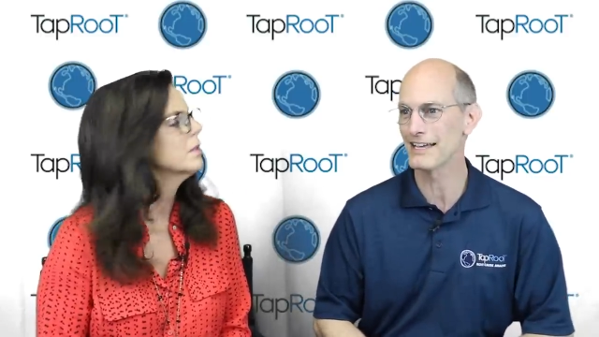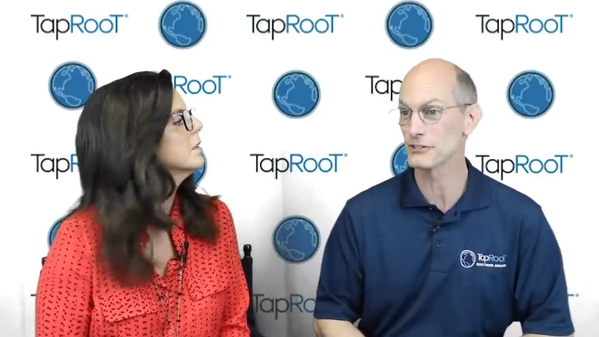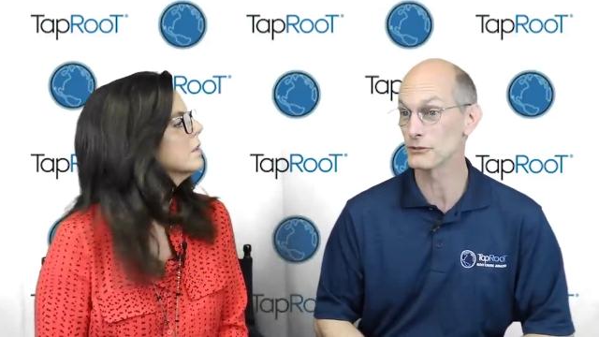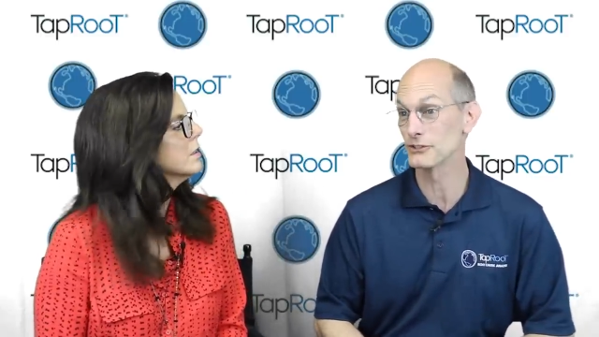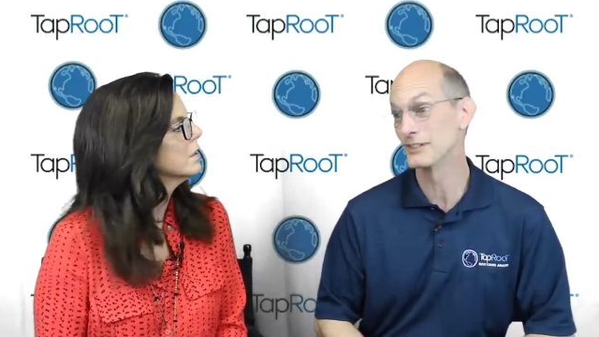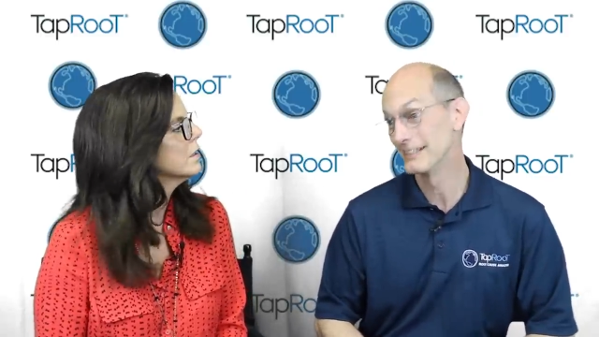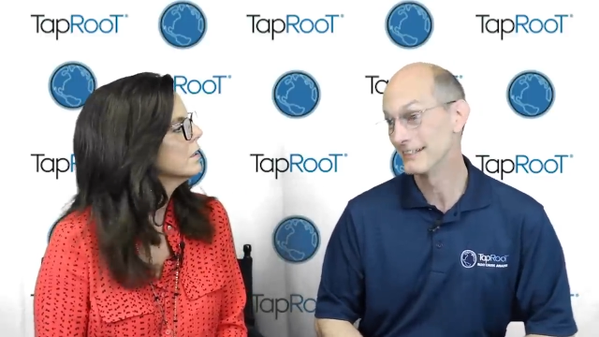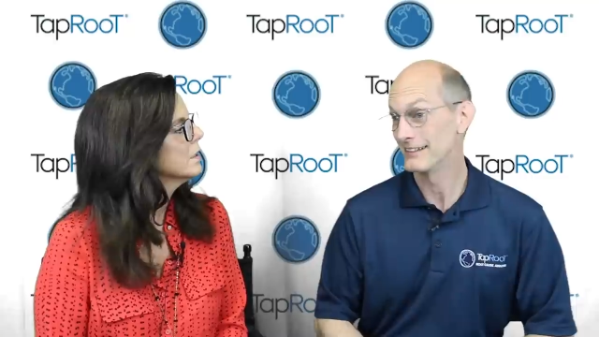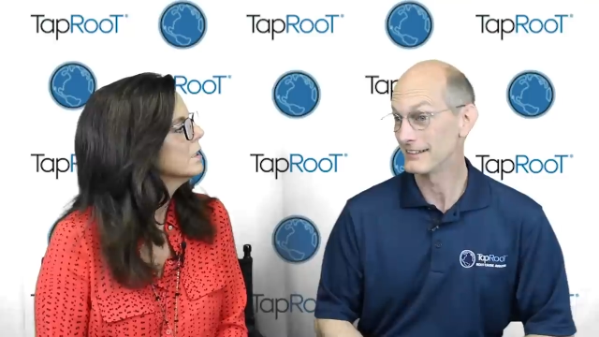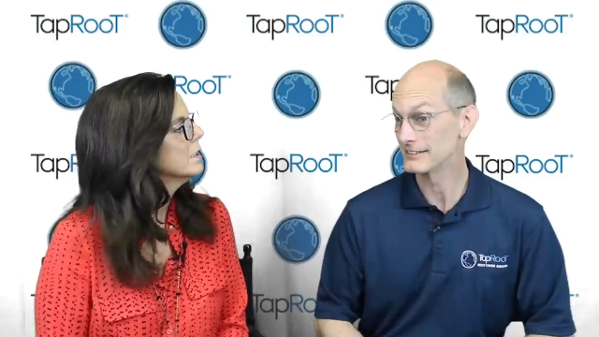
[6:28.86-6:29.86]
Speaker 1: hazards.
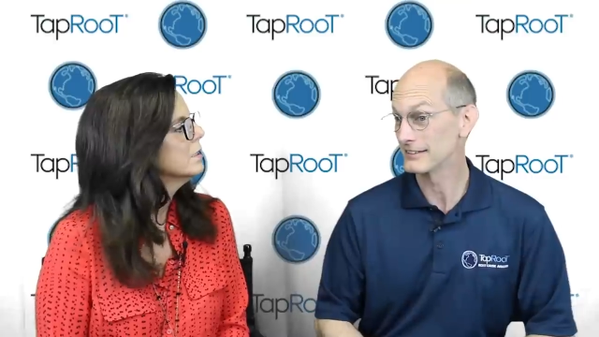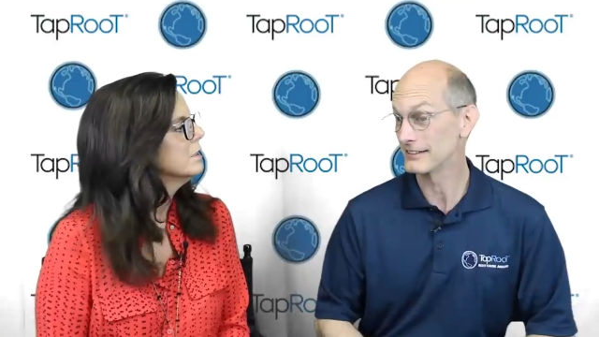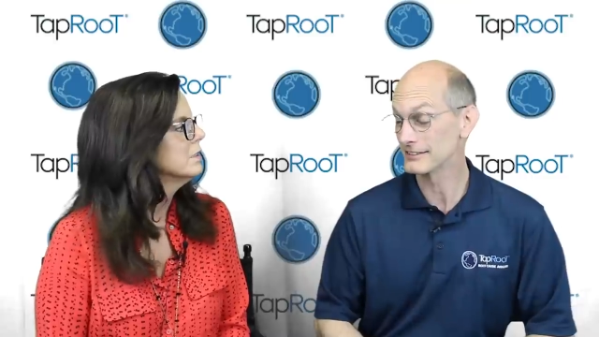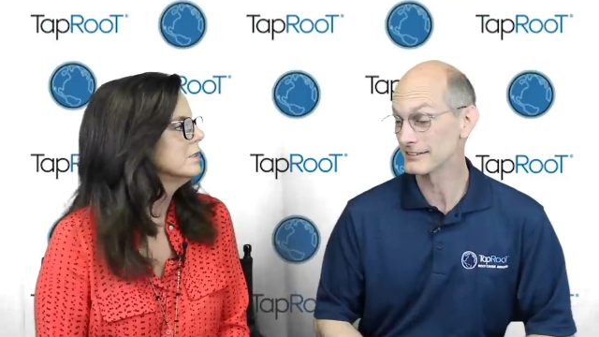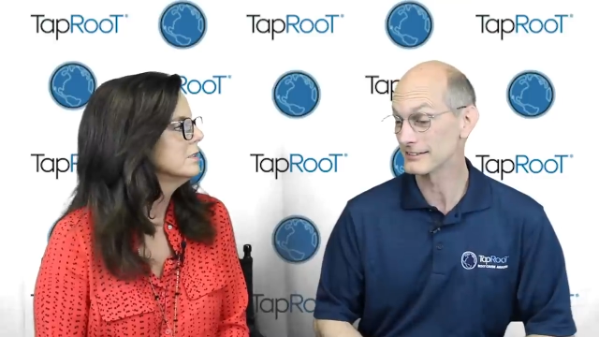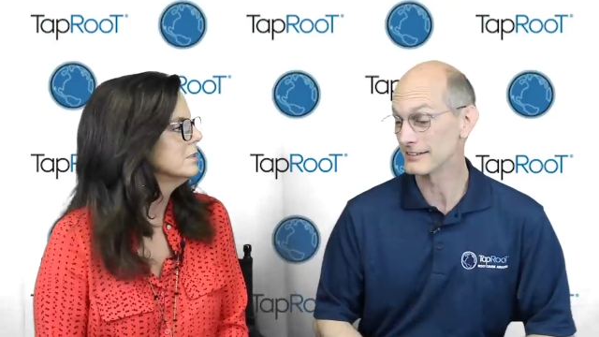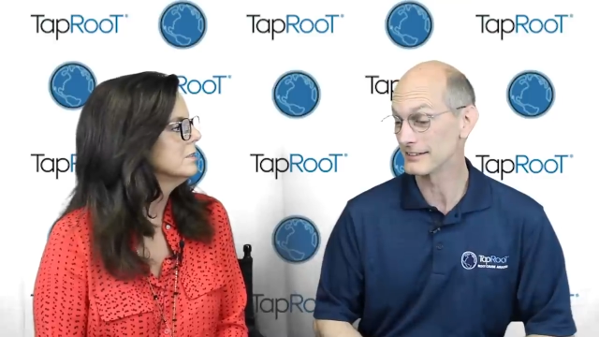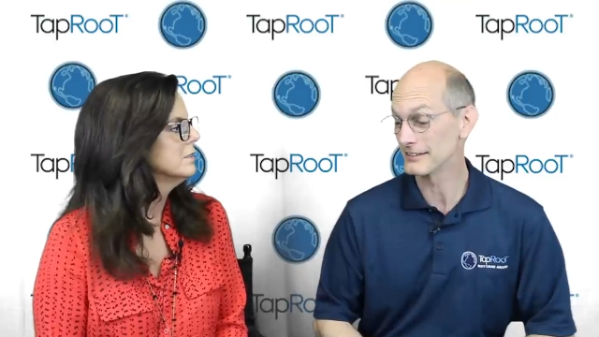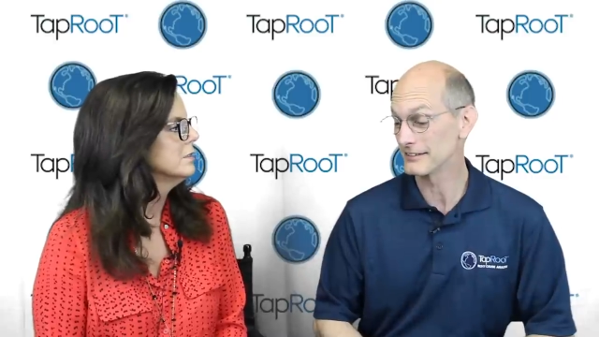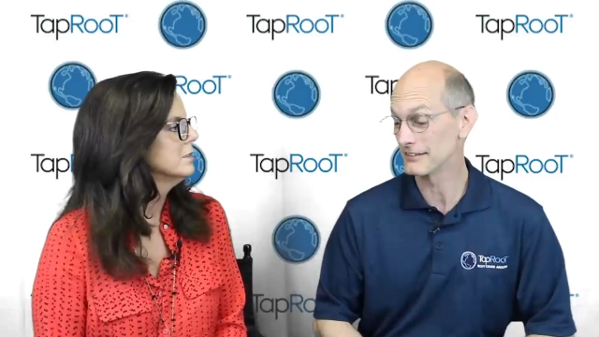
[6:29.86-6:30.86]
It's it's
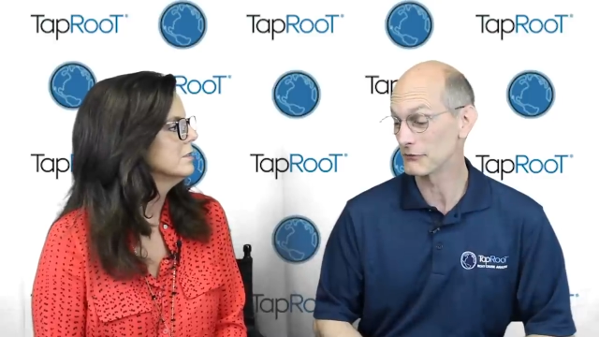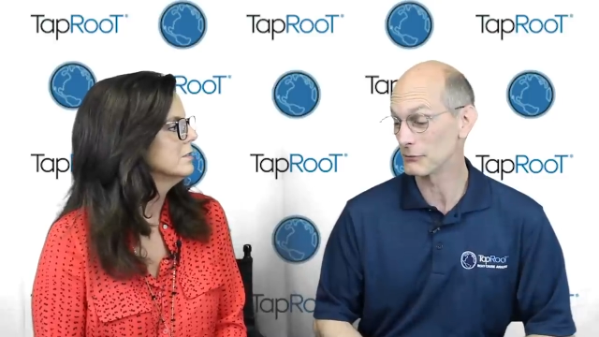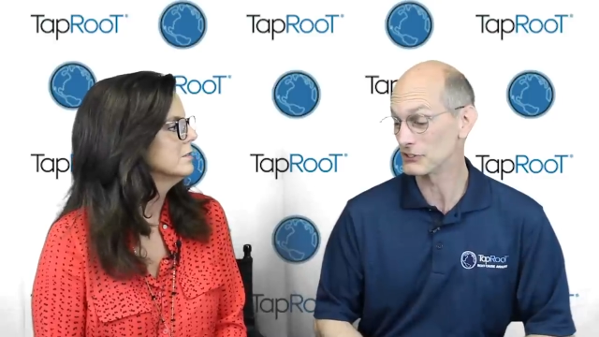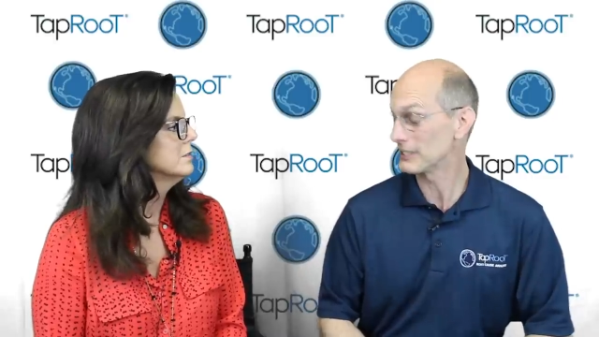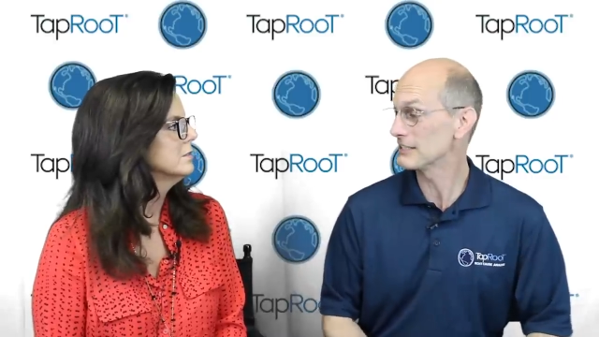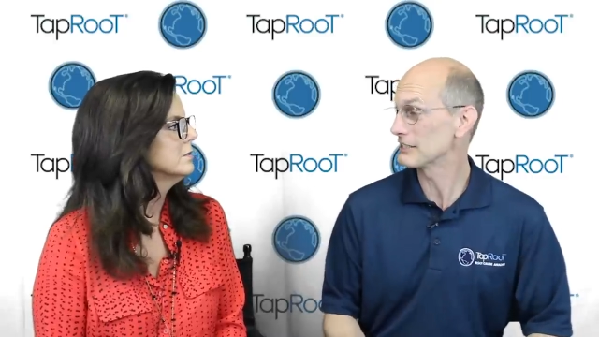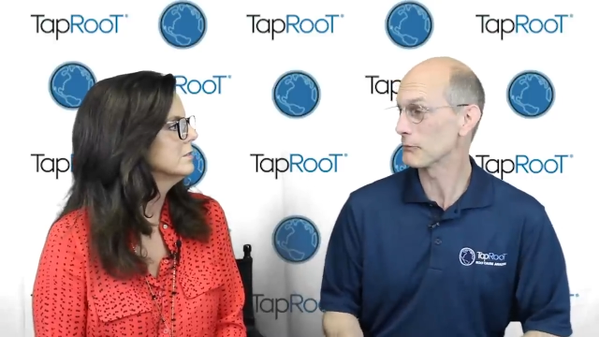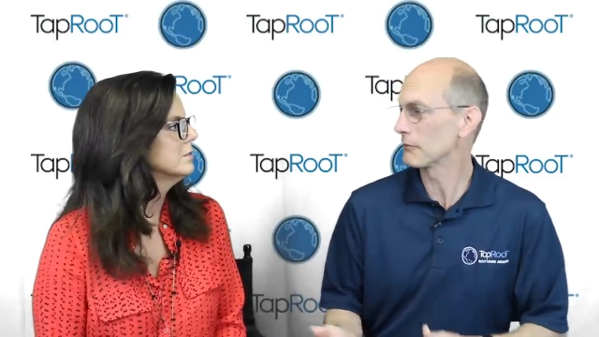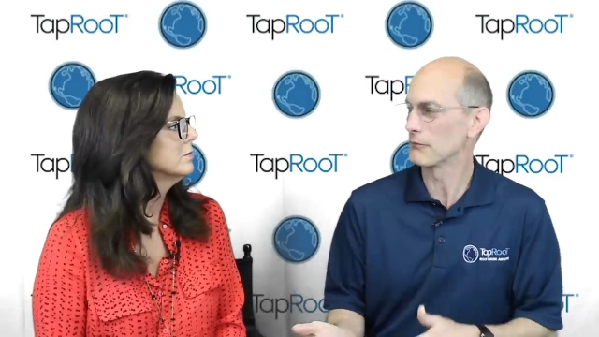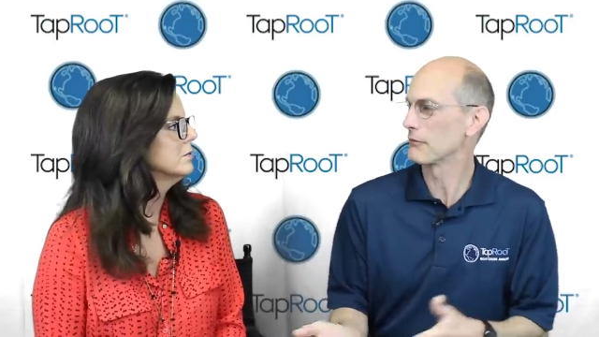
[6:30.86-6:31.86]
uh, if it was easy, we
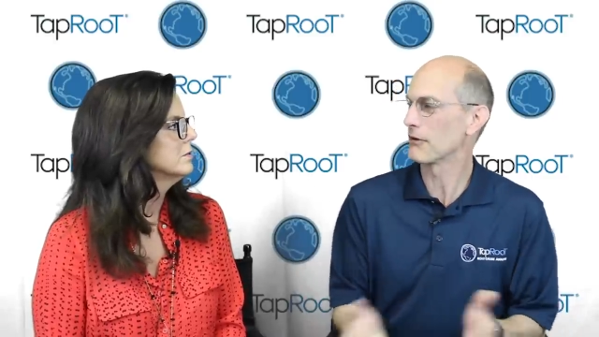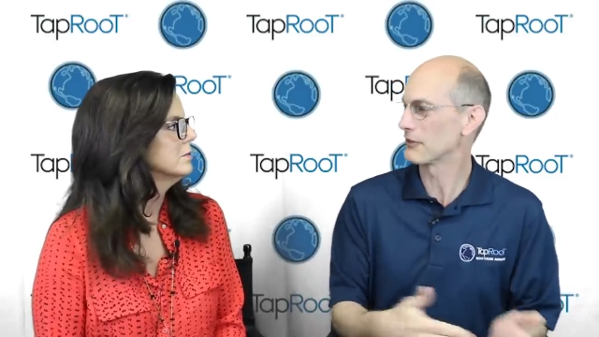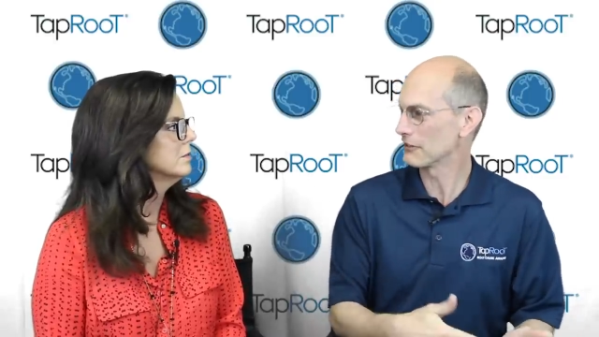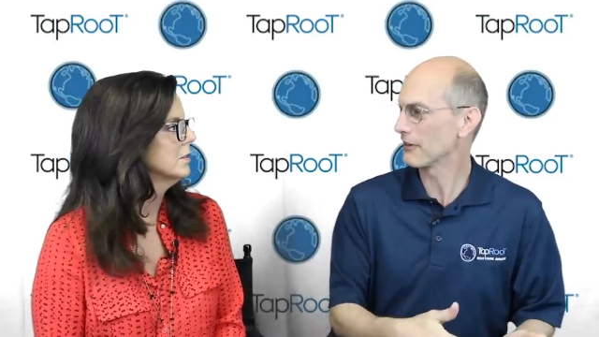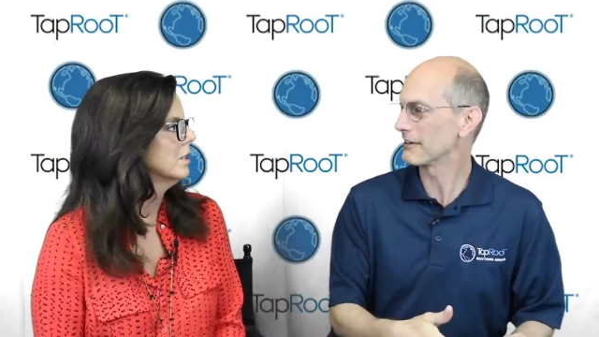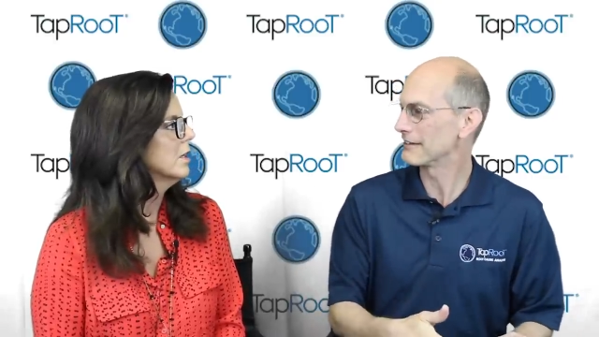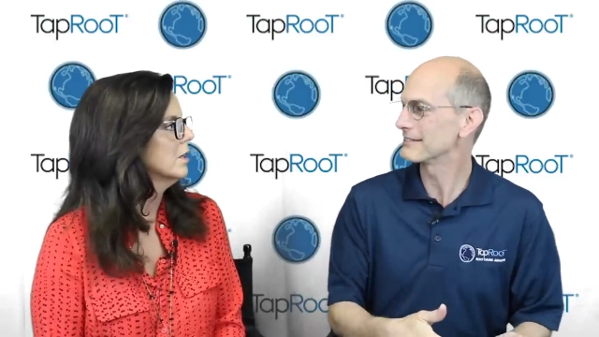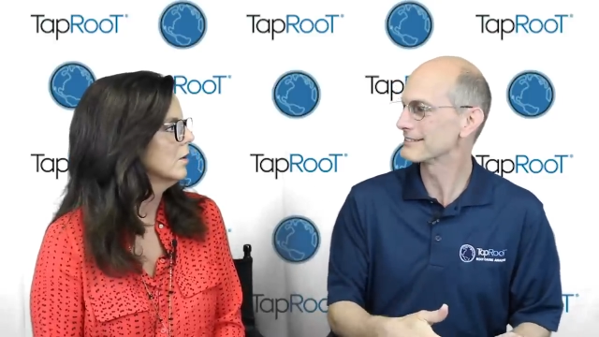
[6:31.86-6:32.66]
would have already done it.